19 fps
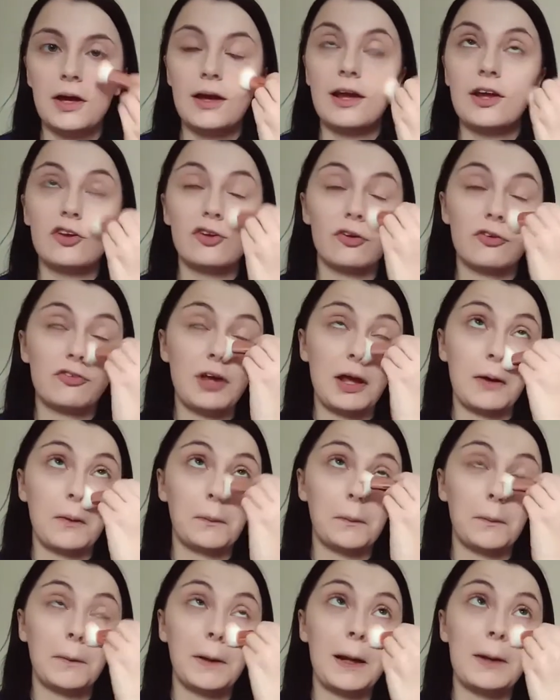it's not staying on
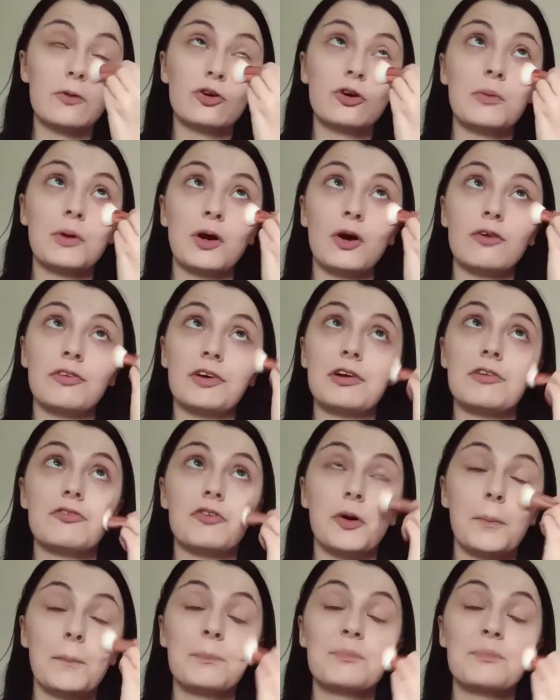all day, it's coming off after.